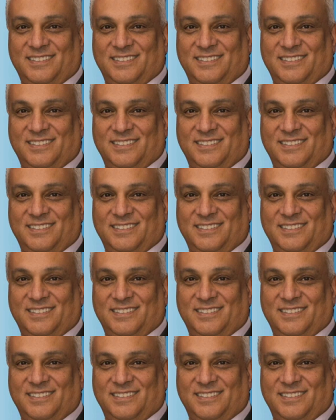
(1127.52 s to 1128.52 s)

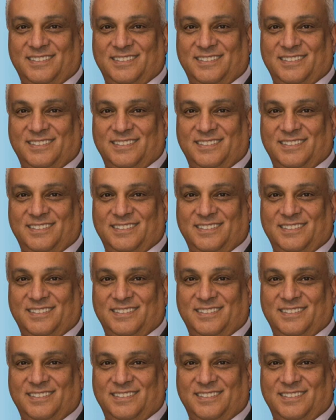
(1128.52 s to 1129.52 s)

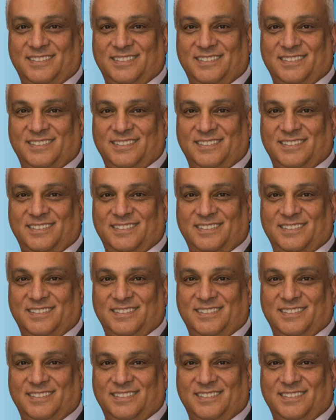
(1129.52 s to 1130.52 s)

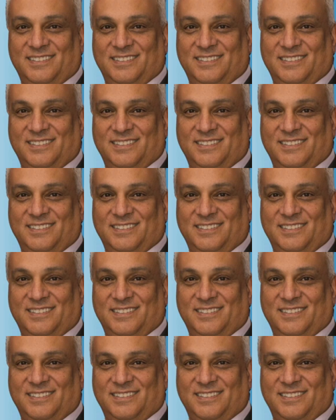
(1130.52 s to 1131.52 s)

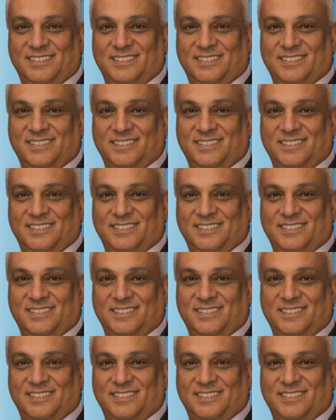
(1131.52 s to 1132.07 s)
This is a still picture; no speech is visible.